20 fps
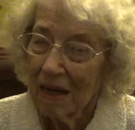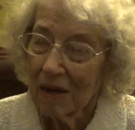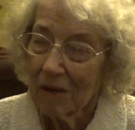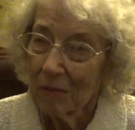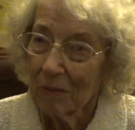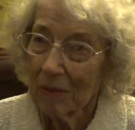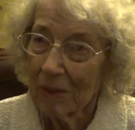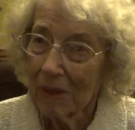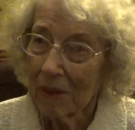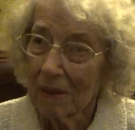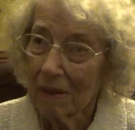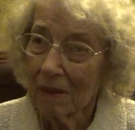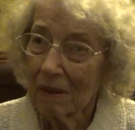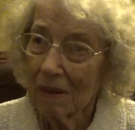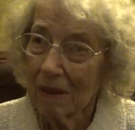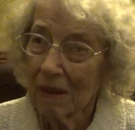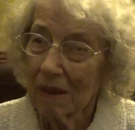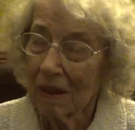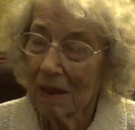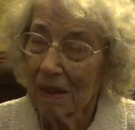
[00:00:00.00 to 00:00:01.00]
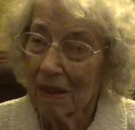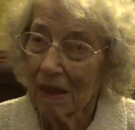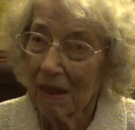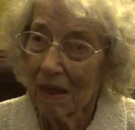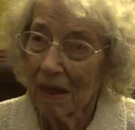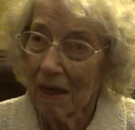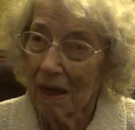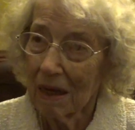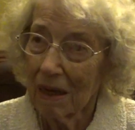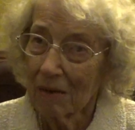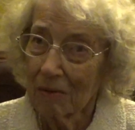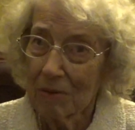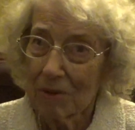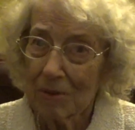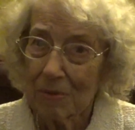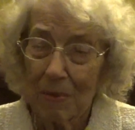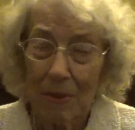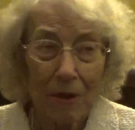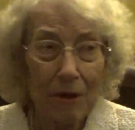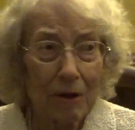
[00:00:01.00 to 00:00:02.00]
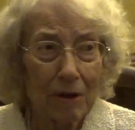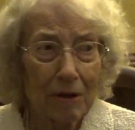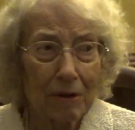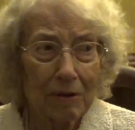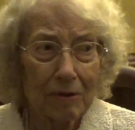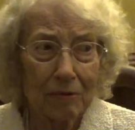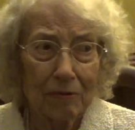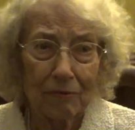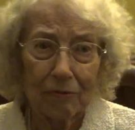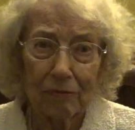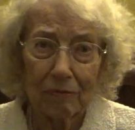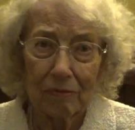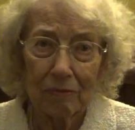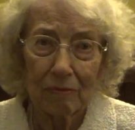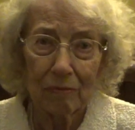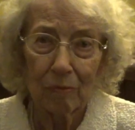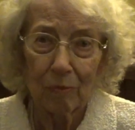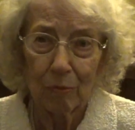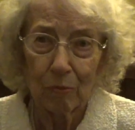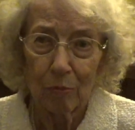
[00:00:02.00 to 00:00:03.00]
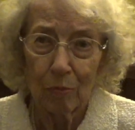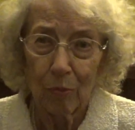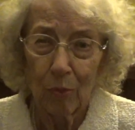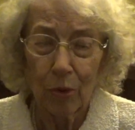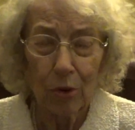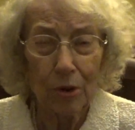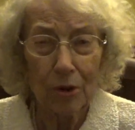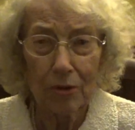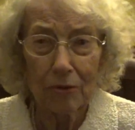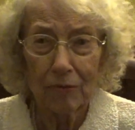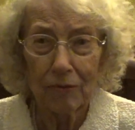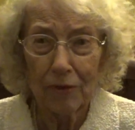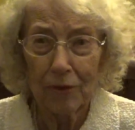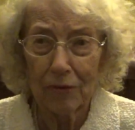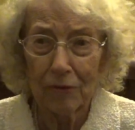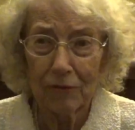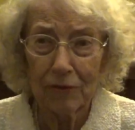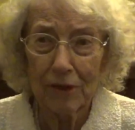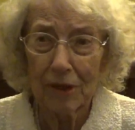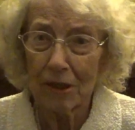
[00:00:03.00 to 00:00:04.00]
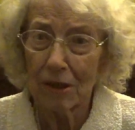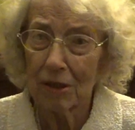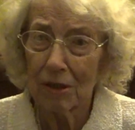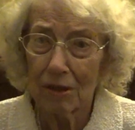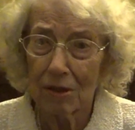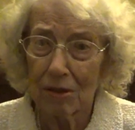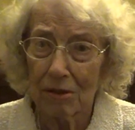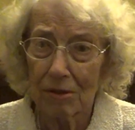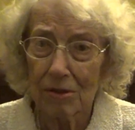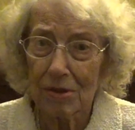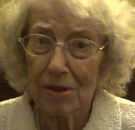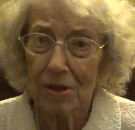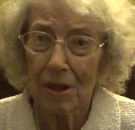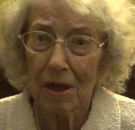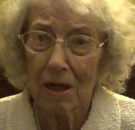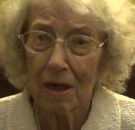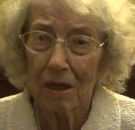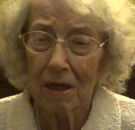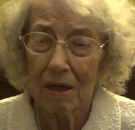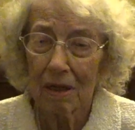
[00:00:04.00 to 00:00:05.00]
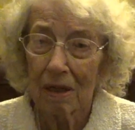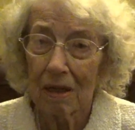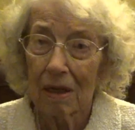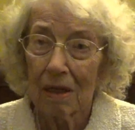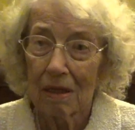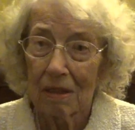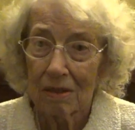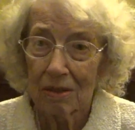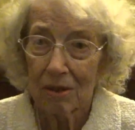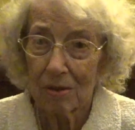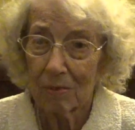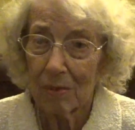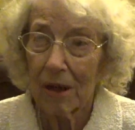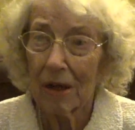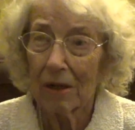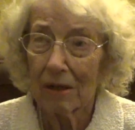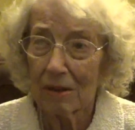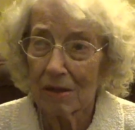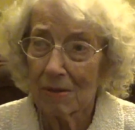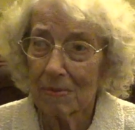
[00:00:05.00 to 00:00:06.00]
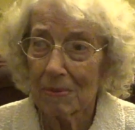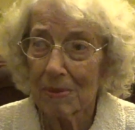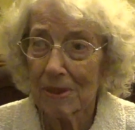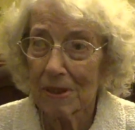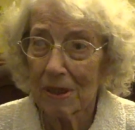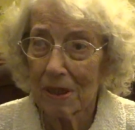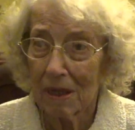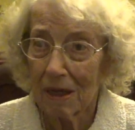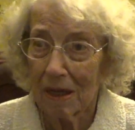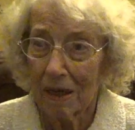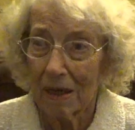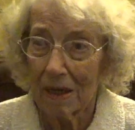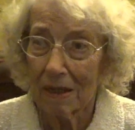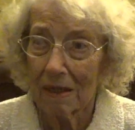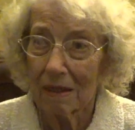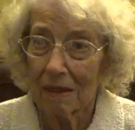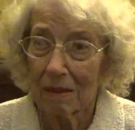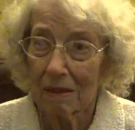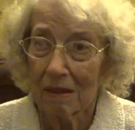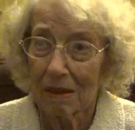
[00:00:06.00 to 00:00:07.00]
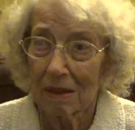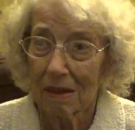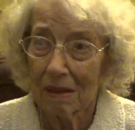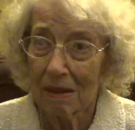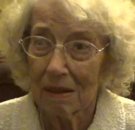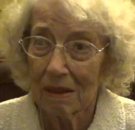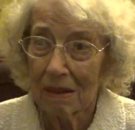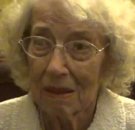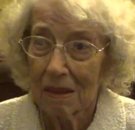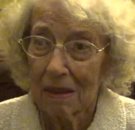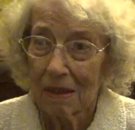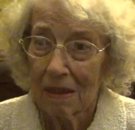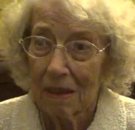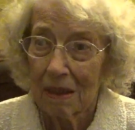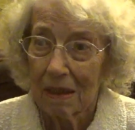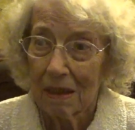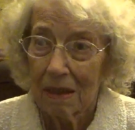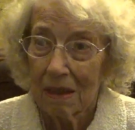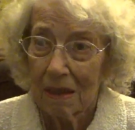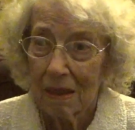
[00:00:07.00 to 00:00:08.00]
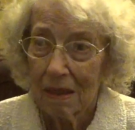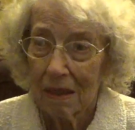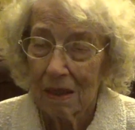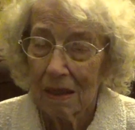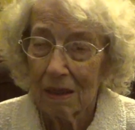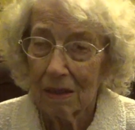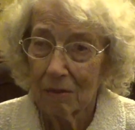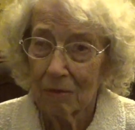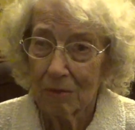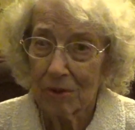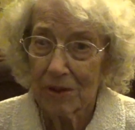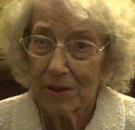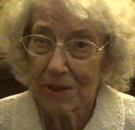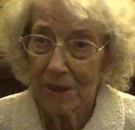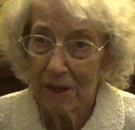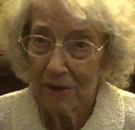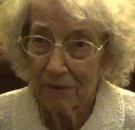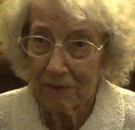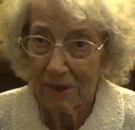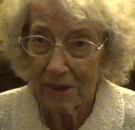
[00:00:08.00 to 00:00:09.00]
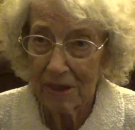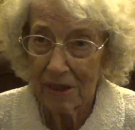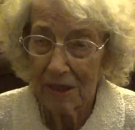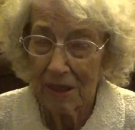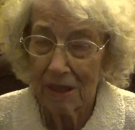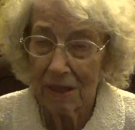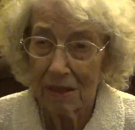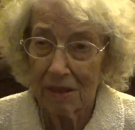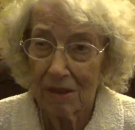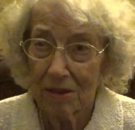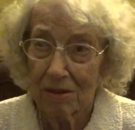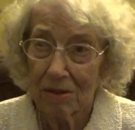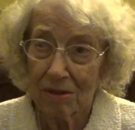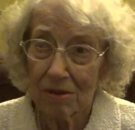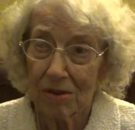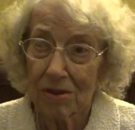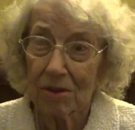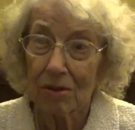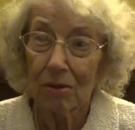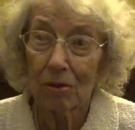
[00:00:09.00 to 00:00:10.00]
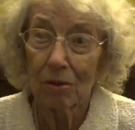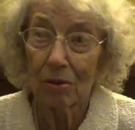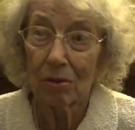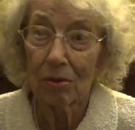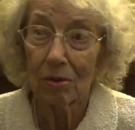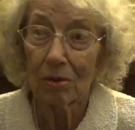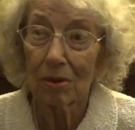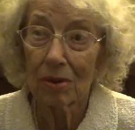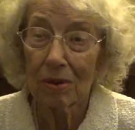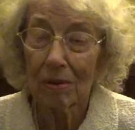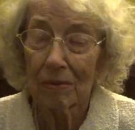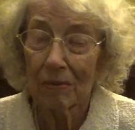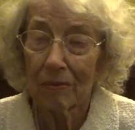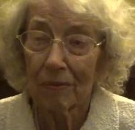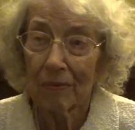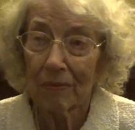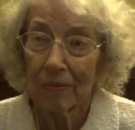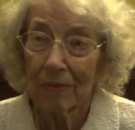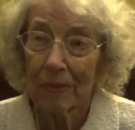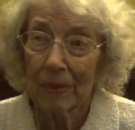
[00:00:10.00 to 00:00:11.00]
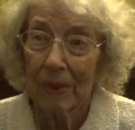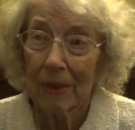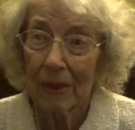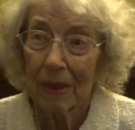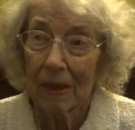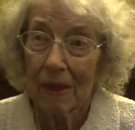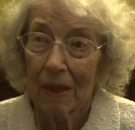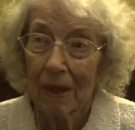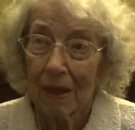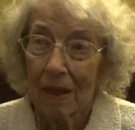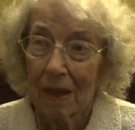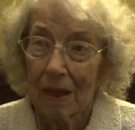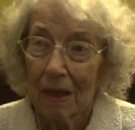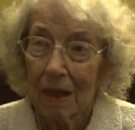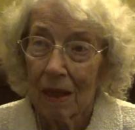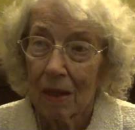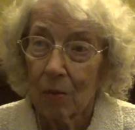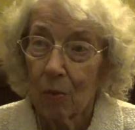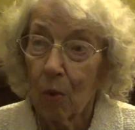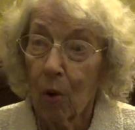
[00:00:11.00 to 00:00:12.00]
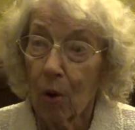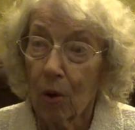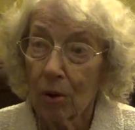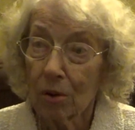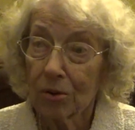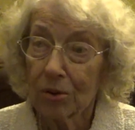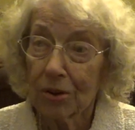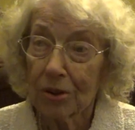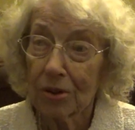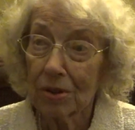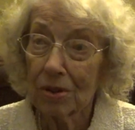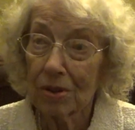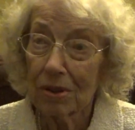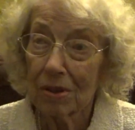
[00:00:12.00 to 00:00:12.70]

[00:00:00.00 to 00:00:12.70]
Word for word: Well, I was married more than 50 years till my husband died. He was 78 years old. His name? Walter.